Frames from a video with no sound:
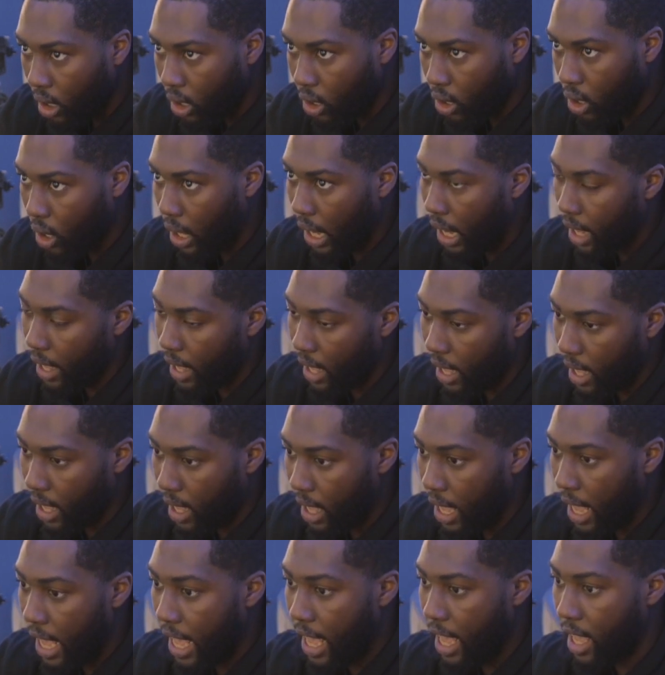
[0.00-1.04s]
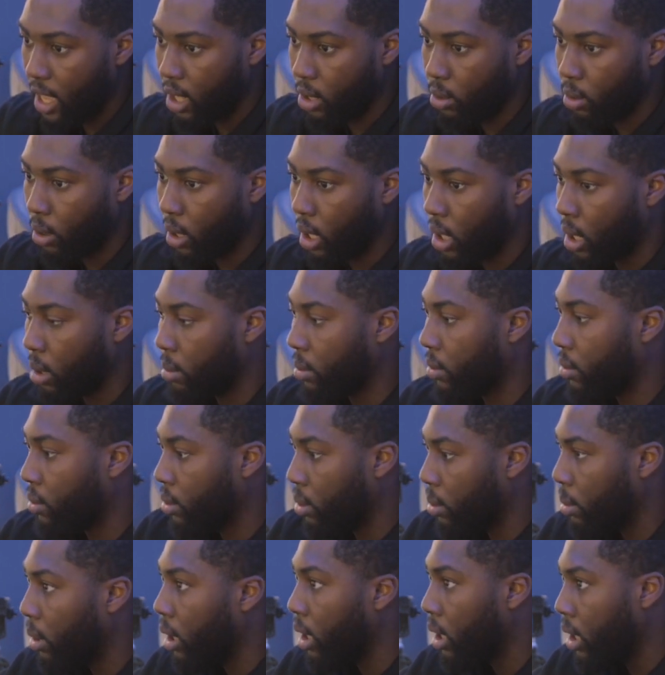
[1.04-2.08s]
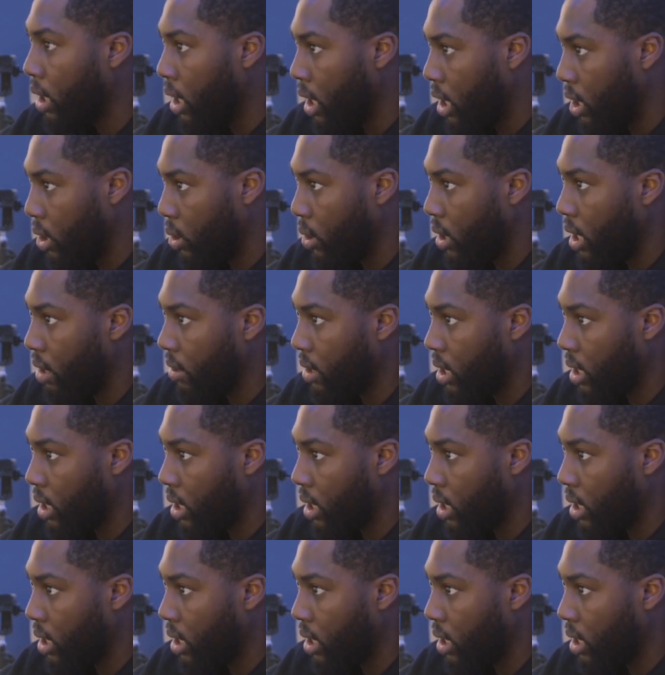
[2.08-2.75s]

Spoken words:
Got a hi-hat as well that comes through, but you hear it